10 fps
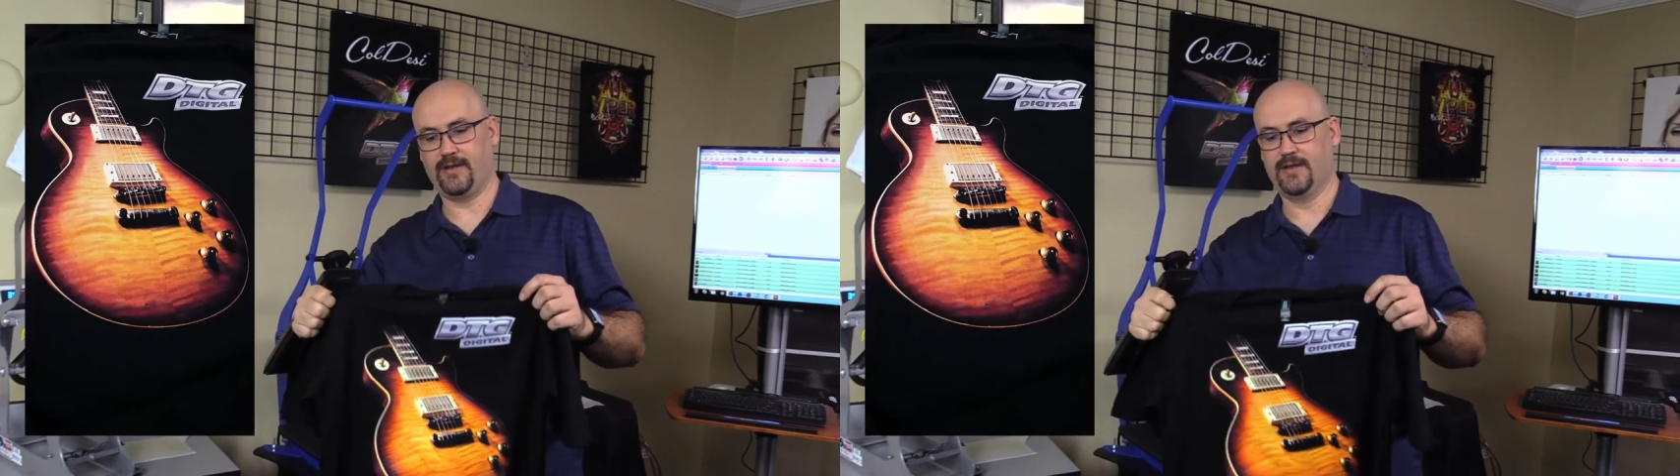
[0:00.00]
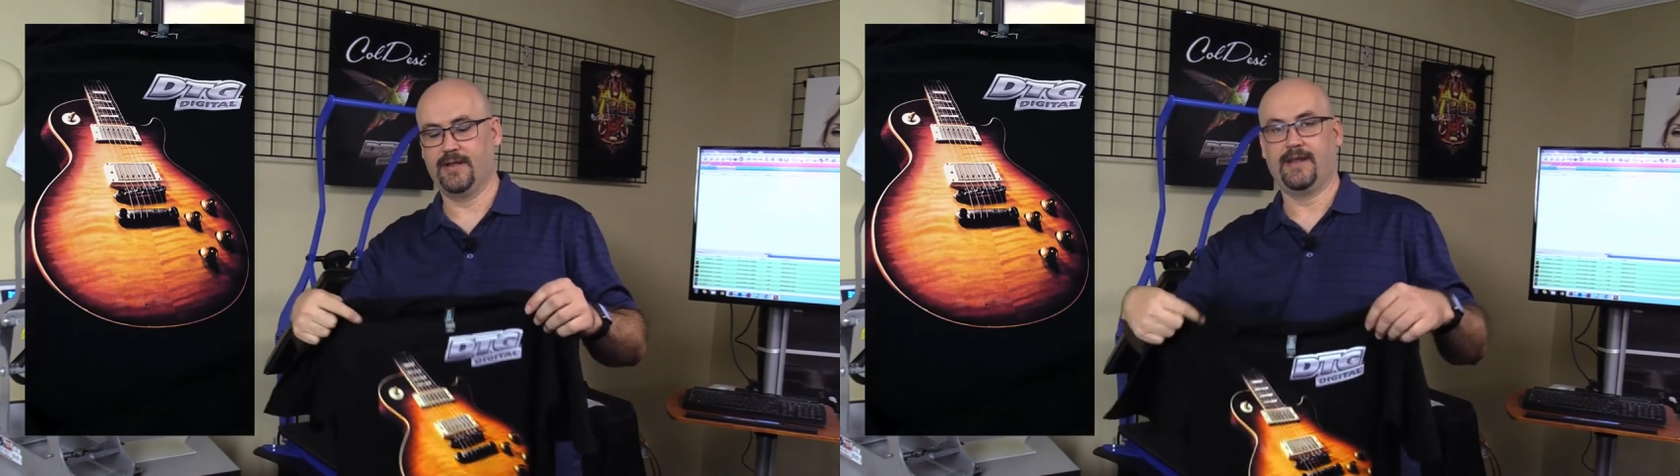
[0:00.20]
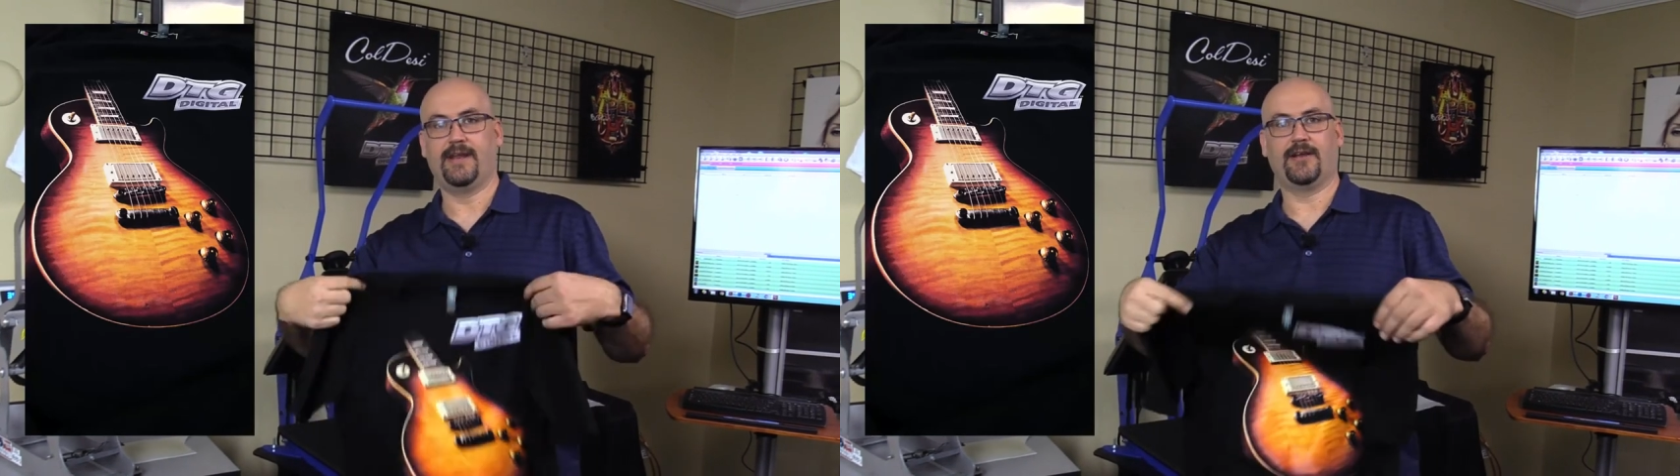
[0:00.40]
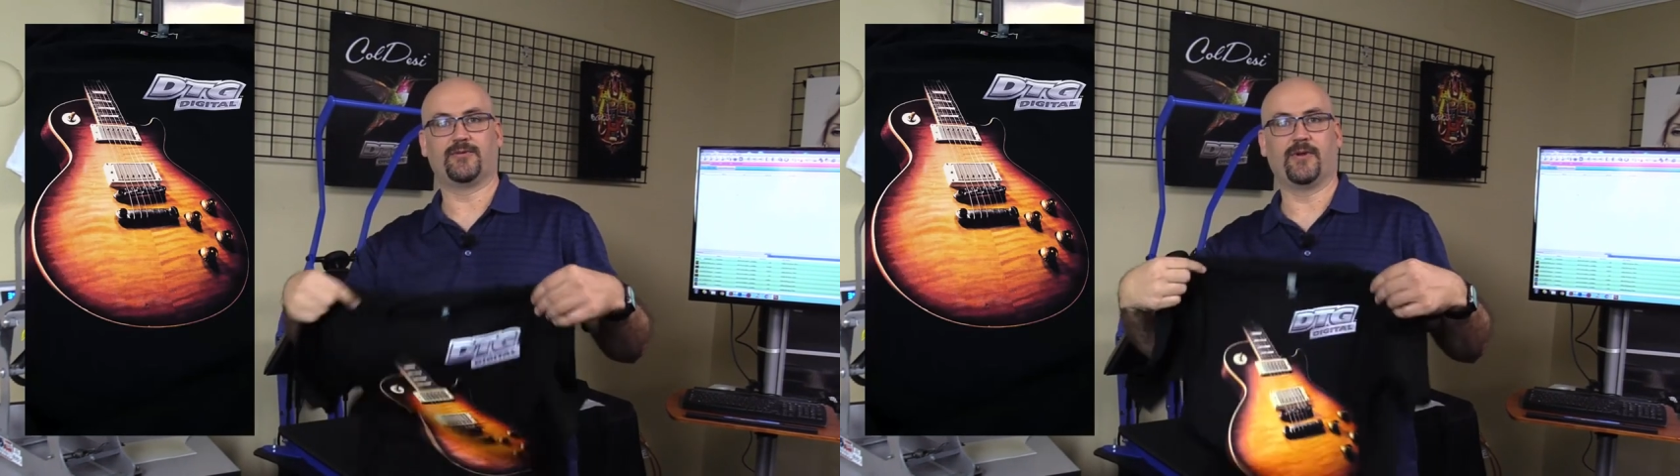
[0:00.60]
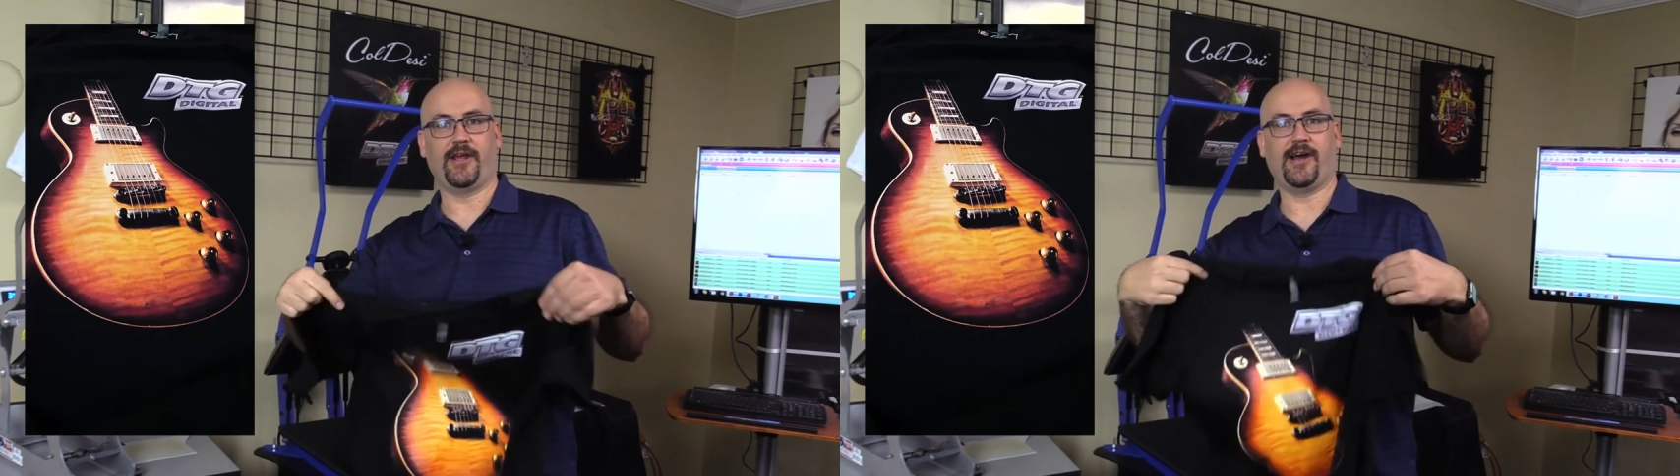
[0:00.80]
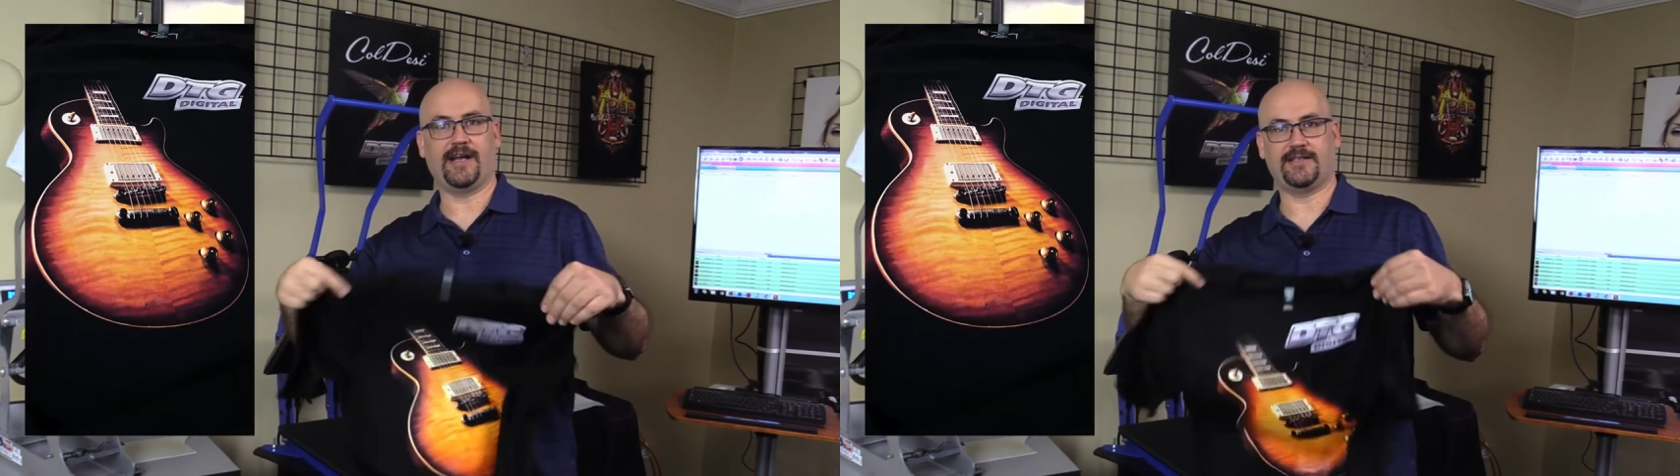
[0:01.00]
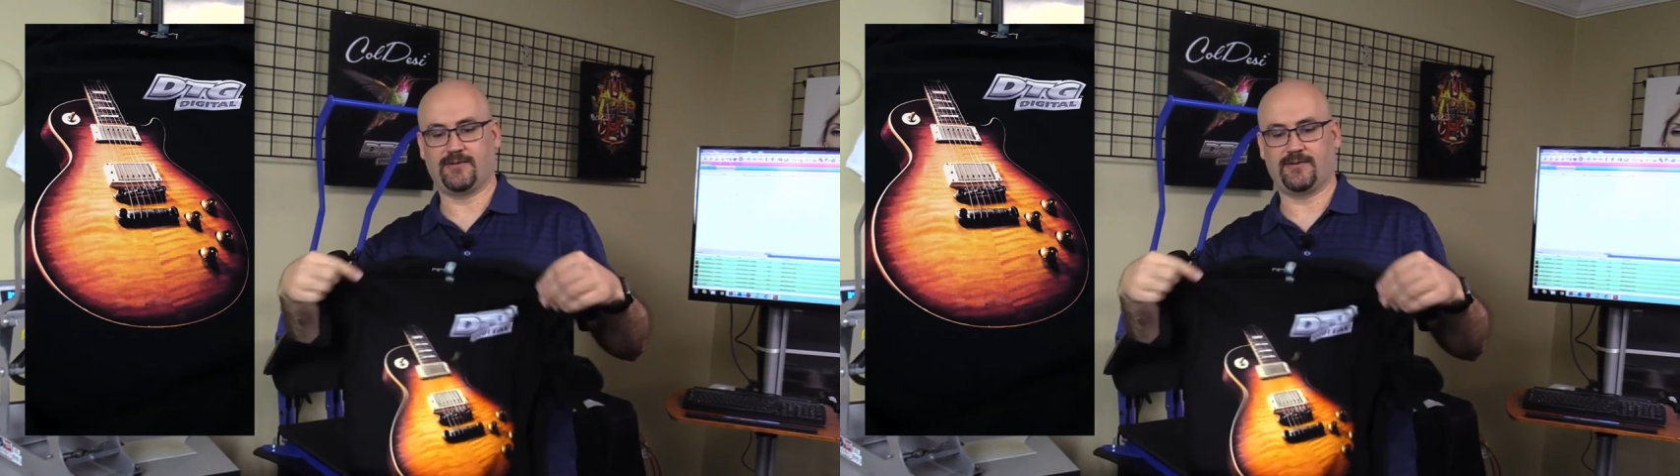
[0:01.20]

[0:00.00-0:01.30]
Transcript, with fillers: Now it's really hot,